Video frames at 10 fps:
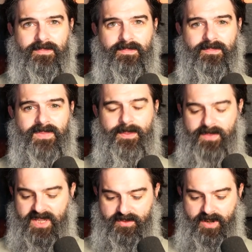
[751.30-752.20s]
Yep,
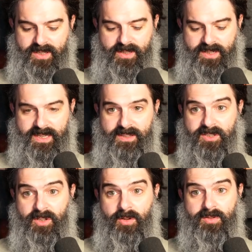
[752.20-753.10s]
that's right. You're going to get the
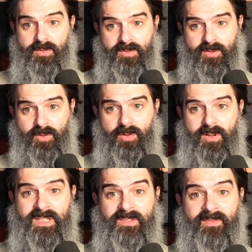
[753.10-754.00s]
total score
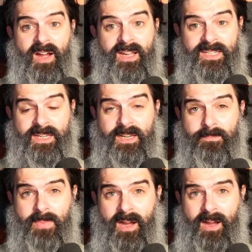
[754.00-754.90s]
and divided it
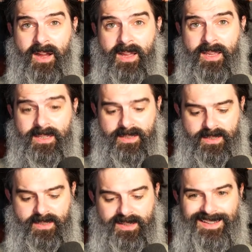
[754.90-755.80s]
by
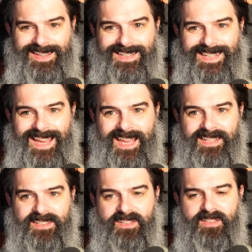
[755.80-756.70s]

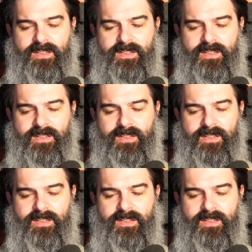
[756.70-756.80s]
tests.